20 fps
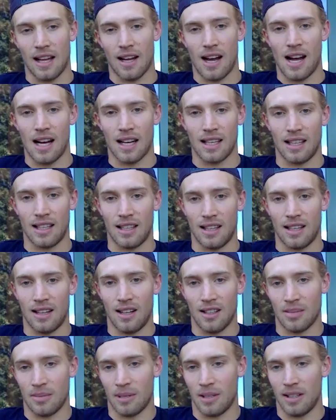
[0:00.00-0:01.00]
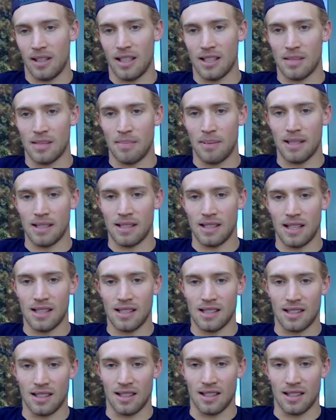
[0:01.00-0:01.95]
Like hockey ultimately is a business